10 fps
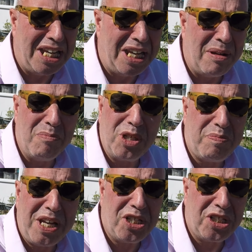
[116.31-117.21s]
it must
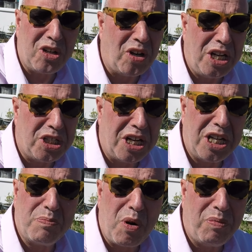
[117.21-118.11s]
be astonishing.
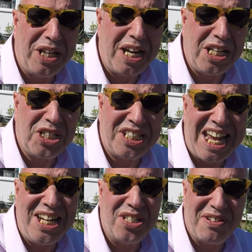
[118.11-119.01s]
It's probably in its
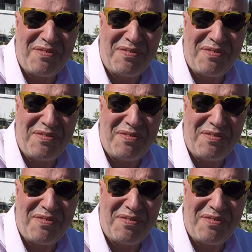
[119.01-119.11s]
tens of